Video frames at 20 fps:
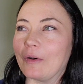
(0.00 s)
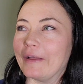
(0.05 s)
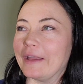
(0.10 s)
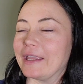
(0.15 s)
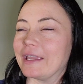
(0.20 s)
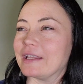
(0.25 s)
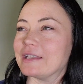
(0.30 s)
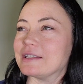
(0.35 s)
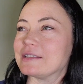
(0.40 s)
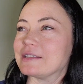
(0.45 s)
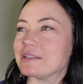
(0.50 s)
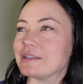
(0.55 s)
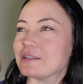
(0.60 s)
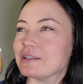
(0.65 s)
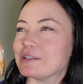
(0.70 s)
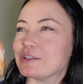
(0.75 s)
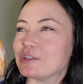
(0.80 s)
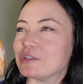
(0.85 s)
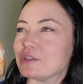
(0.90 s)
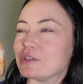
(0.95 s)
Like
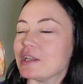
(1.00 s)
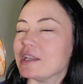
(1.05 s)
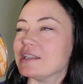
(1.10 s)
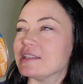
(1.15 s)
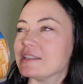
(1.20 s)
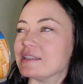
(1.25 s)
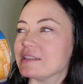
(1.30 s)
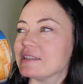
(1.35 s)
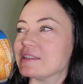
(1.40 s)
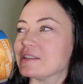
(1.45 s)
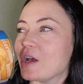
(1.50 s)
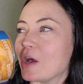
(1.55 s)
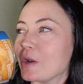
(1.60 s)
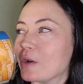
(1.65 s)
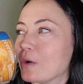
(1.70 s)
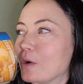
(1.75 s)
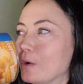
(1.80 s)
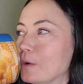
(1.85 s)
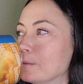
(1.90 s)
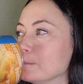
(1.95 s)
it's
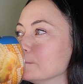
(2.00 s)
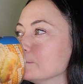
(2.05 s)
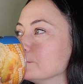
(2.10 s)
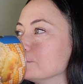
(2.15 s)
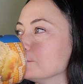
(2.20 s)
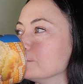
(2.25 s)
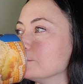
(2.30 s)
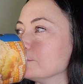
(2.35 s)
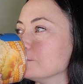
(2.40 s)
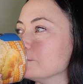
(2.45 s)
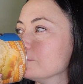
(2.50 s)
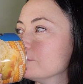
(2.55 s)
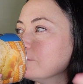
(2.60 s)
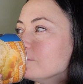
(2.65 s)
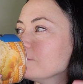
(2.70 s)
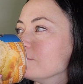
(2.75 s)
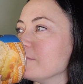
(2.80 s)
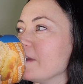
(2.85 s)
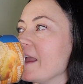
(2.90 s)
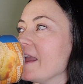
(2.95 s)
subtle.
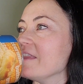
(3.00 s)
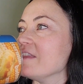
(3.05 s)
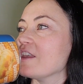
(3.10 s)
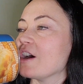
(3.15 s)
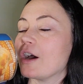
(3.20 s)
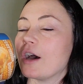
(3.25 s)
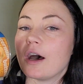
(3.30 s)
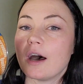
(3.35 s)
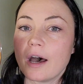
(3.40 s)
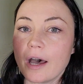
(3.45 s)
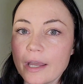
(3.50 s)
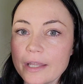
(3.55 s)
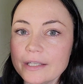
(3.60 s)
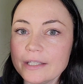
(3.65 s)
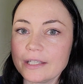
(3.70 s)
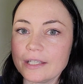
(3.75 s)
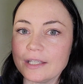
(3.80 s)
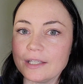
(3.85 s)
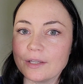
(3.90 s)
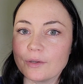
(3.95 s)
And the
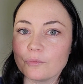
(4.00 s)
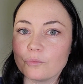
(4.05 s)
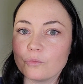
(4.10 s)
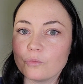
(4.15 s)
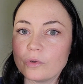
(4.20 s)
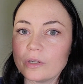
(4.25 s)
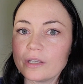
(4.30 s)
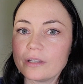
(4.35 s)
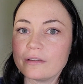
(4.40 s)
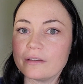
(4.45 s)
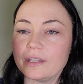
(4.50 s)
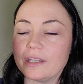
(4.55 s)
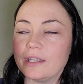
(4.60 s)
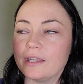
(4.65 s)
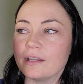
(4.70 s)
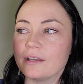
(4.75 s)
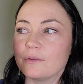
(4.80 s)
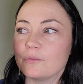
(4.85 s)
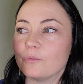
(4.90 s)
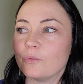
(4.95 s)
honey
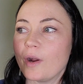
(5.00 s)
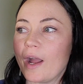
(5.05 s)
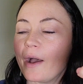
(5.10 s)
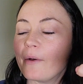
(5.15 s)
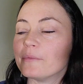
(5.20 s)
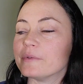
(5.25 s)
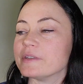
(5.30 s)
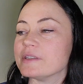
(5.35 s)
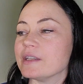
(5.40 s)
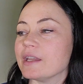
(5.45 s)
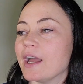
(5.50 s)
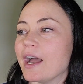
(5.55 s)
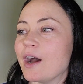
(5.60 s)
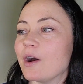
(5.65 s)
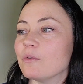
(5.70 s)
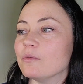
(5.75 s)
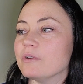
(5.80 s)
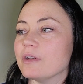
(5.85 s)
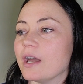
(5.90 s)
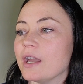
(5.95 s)
really rounds it
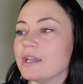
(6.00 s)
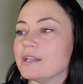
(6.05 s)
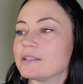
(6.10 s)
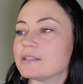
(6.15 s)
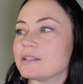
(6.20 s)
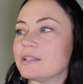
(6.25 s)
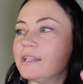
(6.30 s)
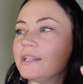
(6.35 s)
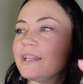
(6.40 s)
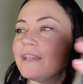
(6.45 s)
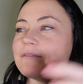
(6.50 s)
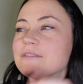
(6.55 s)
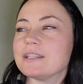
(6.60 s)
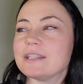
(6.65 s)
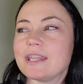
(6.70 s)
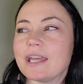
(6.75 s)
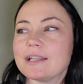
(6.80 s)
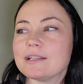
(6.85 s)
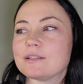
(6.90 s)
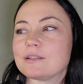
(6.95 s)
out nicely and gives it
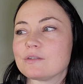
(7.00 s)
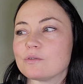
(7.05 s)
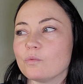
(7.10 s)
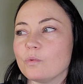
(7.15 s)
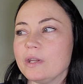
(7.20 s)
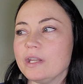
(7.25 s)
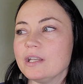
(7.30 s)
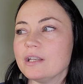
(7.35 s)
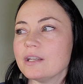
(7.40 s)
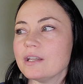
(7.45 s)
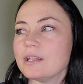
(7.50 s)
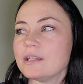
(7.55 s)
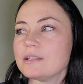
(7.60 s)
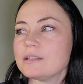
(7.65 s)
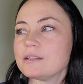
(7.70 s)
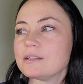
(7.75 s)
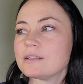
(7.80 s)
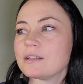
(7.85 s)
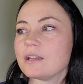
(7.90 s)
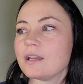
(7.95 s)
that
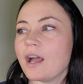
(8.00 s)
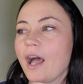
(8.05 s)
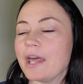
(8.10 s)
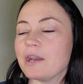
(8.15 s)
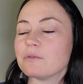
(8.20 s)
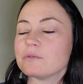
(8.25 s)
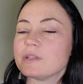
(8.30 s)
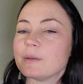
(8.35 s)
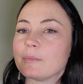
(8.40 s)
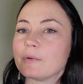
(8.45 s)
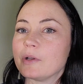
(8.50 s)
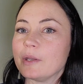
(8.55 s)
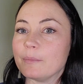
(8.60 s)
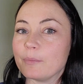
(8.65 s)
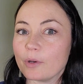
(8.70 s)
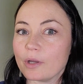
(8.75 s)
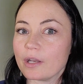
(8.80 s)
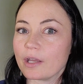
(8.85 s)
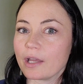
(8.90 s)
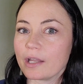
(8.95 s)
sweetness. I don't typically
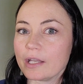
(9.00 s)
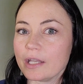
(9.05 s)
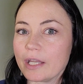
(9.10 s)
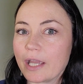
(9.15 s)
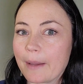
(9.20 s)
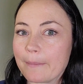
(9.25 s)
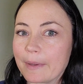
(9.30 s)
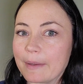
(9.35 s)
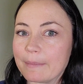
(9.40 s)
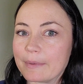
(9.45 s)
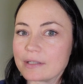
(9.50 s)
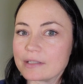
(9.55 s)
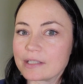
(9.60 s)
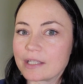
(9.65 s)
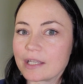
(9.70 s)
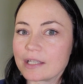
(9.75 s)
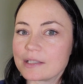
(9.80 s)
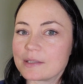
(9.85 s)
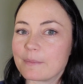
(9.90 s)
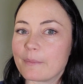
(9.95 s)
put honey on my
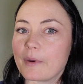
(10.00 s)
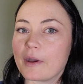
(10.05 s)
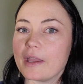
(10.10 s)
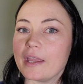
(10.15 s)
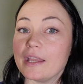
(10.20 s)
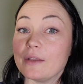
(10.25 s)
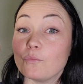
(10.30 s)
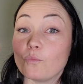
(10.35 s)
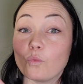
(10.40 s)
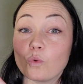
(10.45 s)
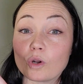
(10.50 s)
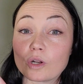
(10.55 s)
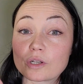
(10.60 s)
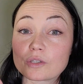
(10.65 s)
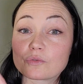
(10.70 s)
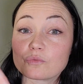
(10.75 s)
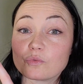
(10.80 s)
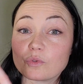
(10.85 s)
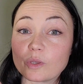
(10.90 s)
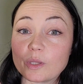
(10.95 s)
biscuits, but it
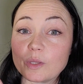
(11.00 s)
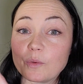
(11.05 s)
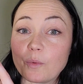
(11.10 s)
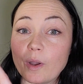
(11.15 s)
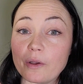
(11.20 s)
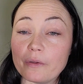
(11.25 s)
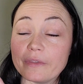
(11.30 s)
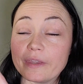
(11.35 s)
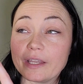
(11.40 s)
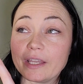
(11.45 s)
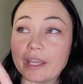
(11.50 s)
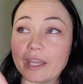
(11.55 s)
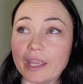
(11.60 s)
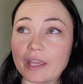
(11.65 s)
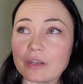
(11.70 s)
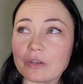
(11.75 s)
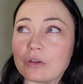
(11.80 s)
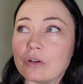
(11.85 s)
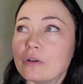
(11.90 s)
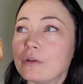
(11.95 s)
works really well in the
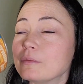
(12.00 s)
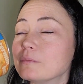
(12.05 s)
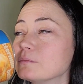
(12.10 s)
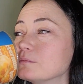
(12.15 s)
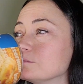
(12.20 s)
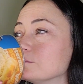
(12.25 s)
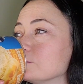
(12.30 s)
candle.